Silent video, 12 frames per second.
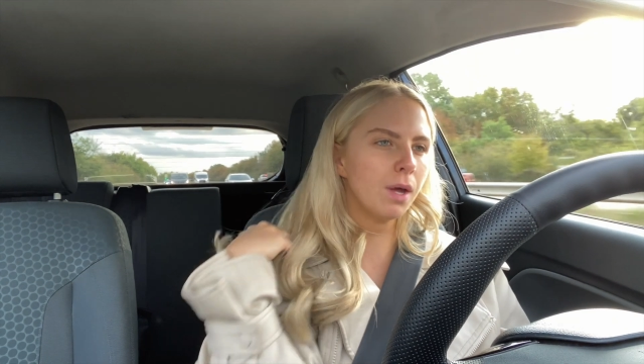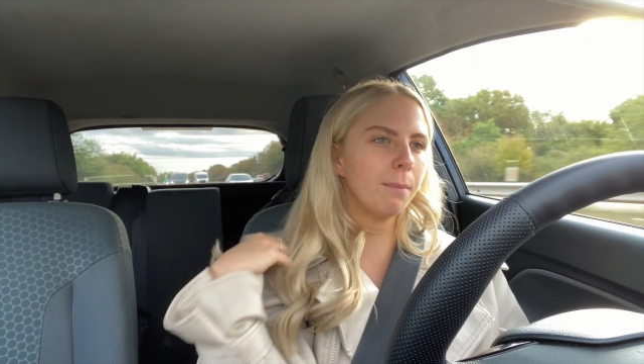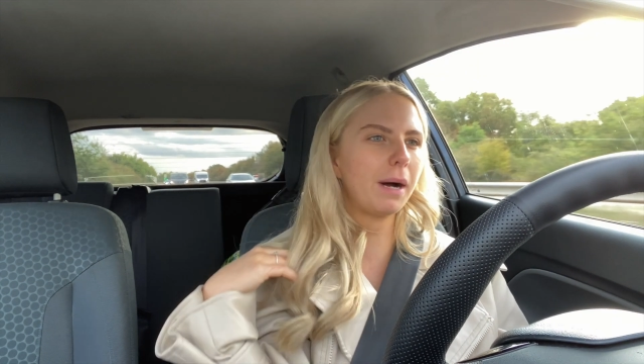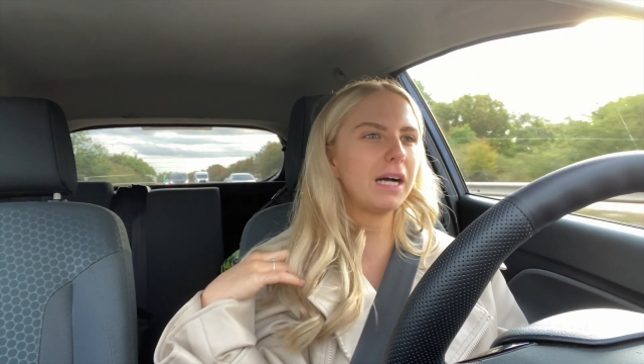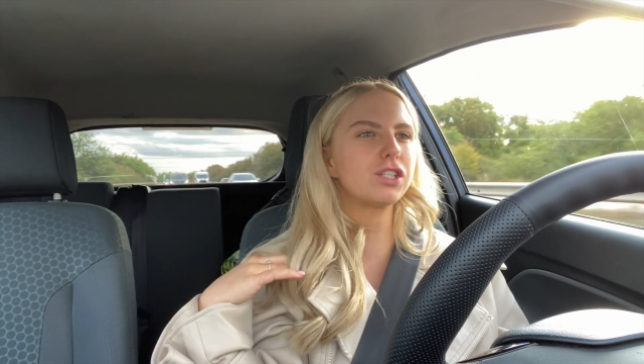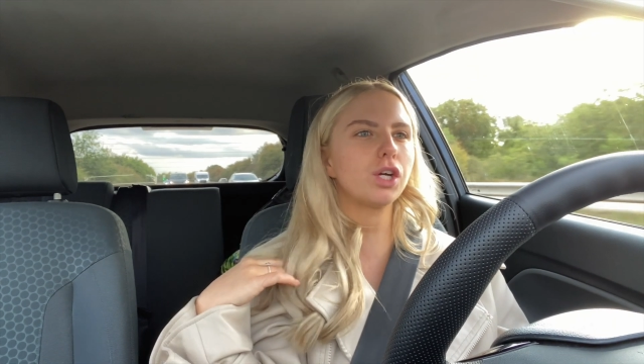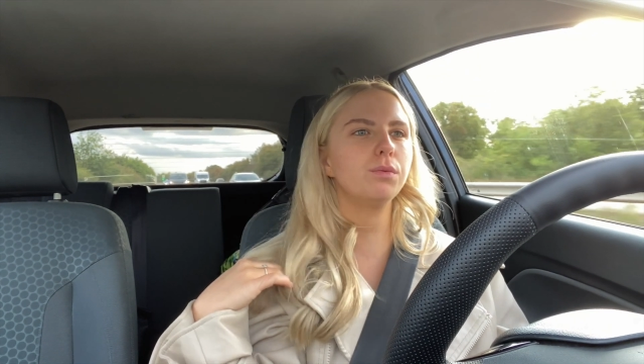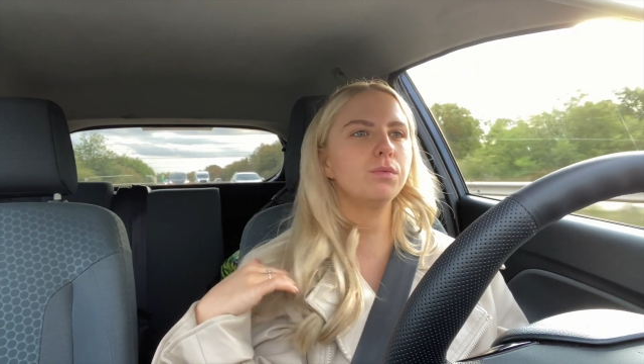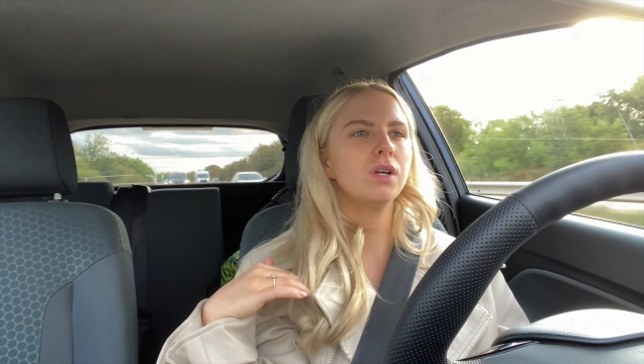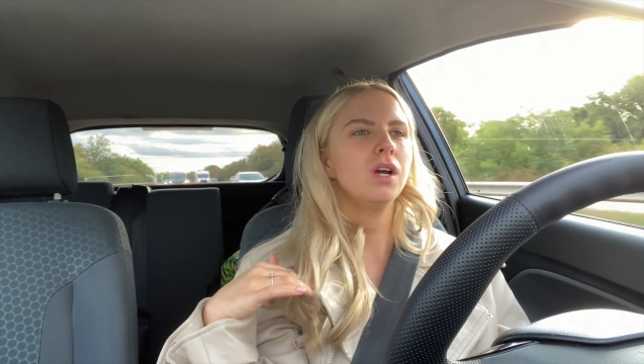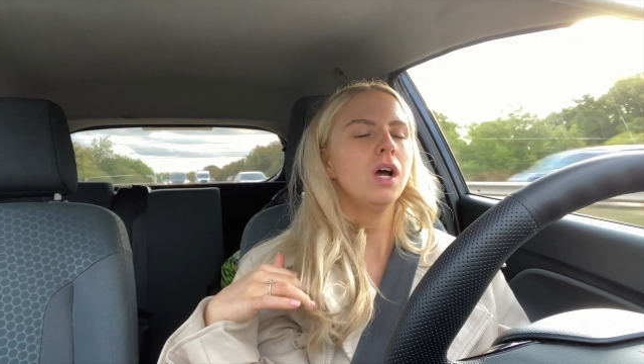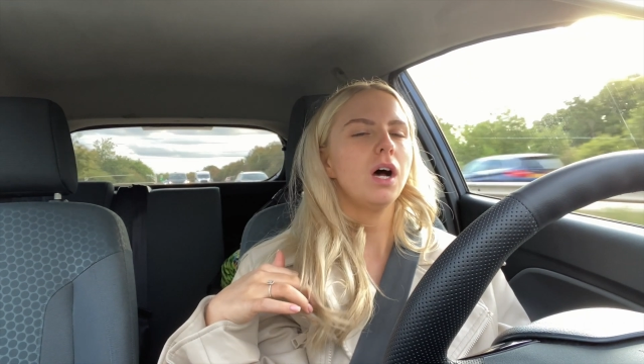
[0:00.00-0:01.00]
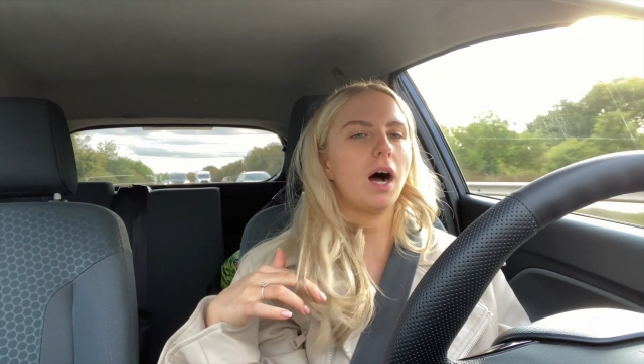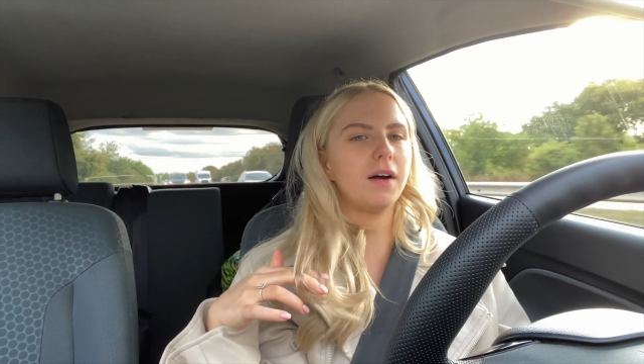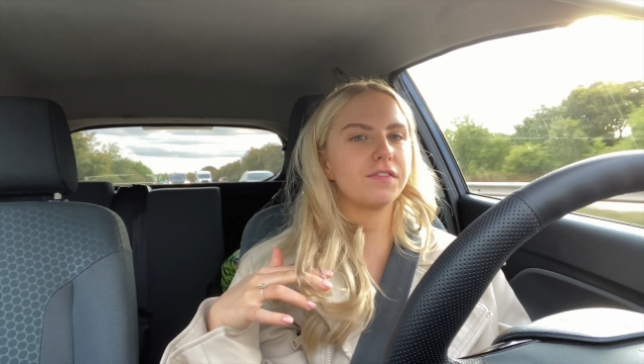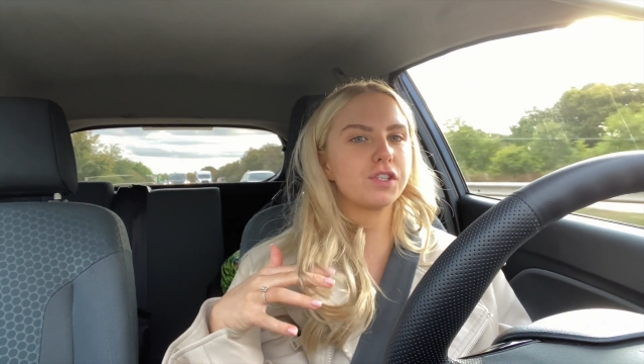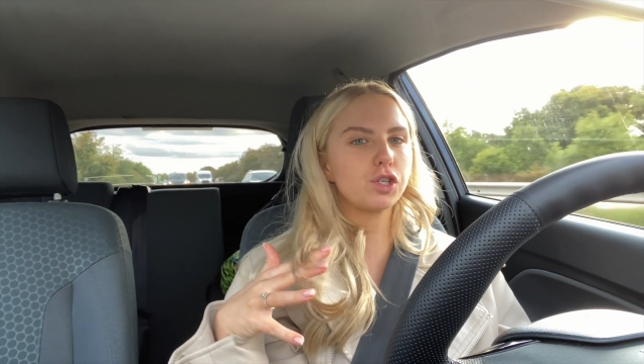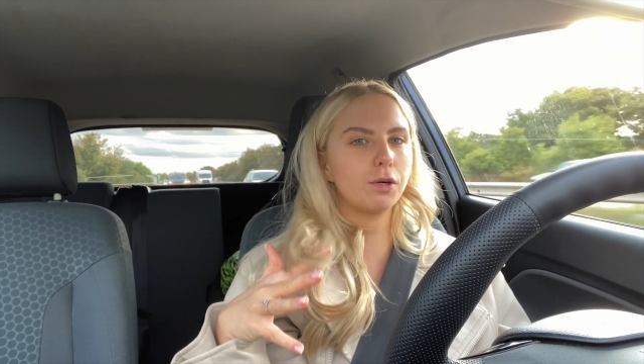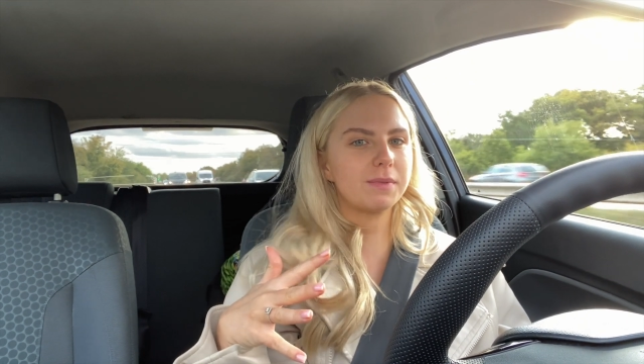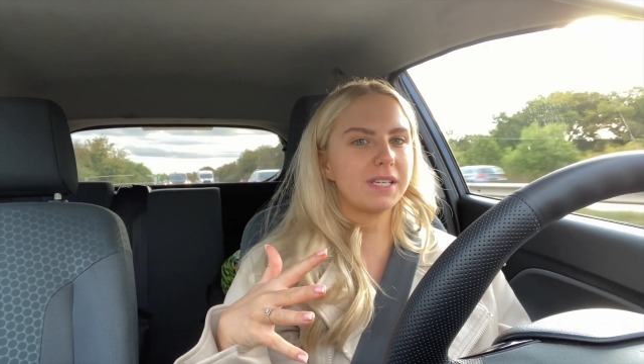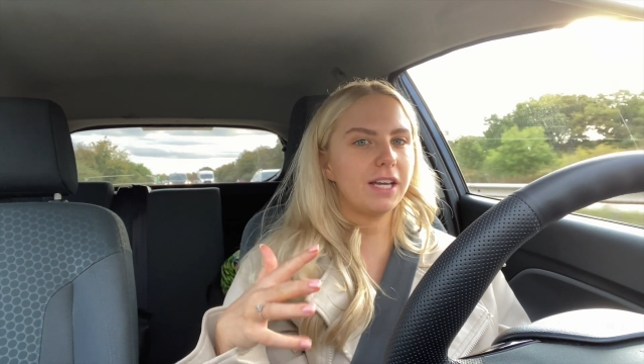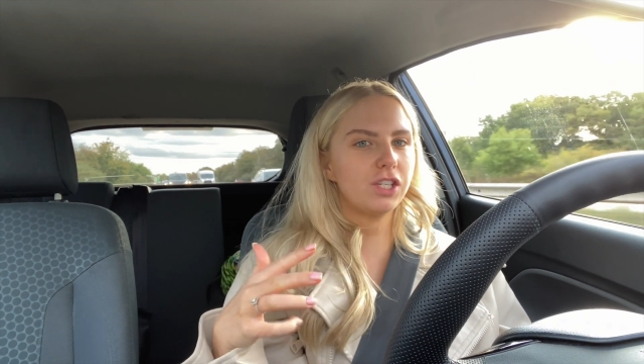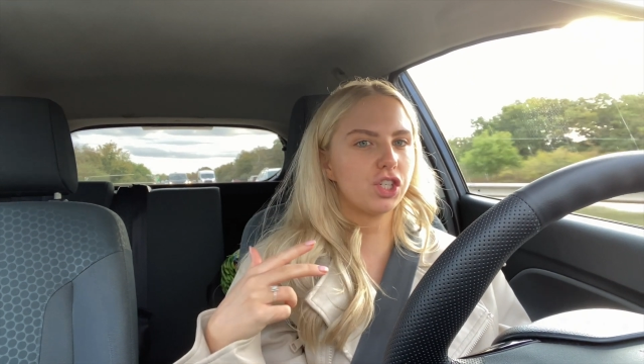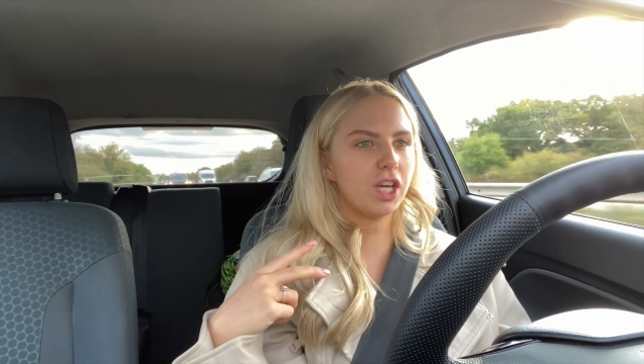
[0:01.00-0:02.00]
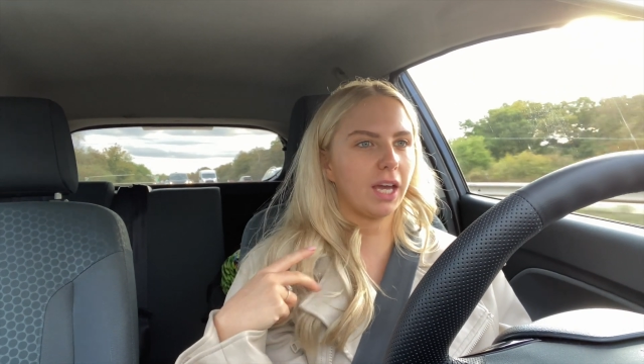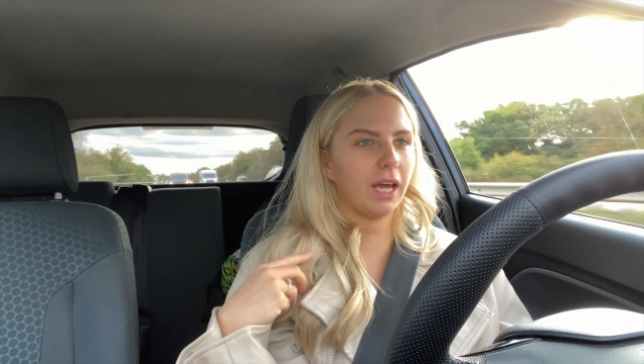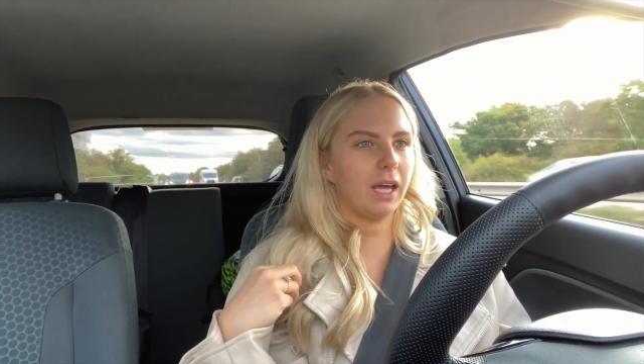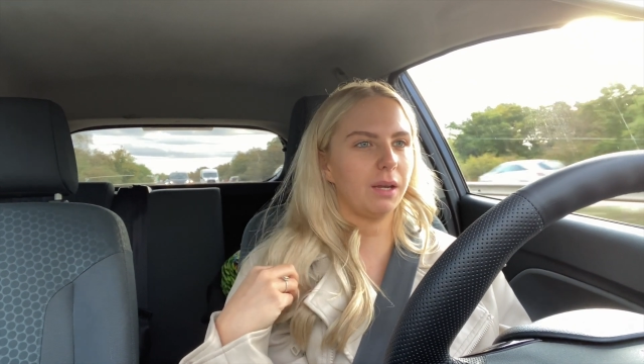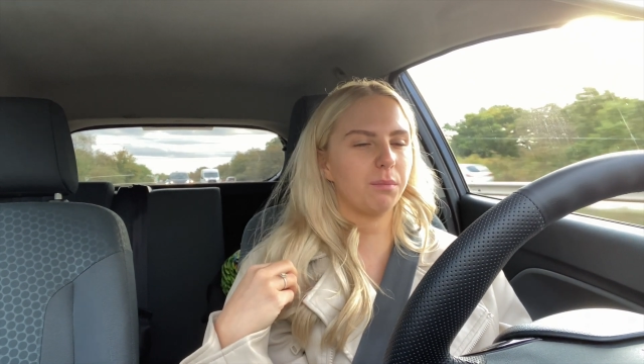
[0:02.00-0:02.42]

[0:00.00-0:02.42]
but I don't, I've stopped getting chicken